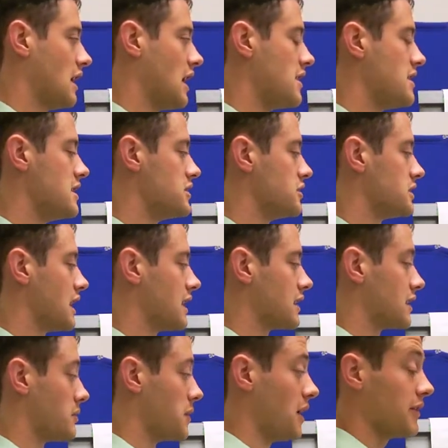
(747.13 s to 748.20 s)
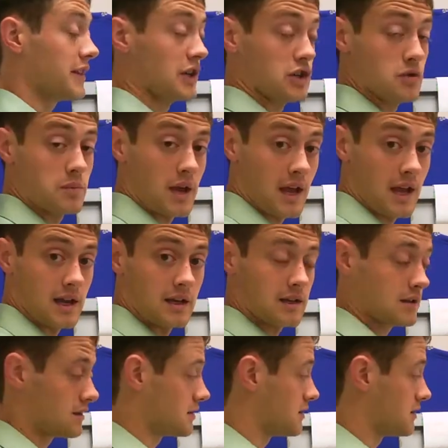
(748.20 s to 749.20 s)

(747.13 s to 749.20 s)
and then you take the amount that you paid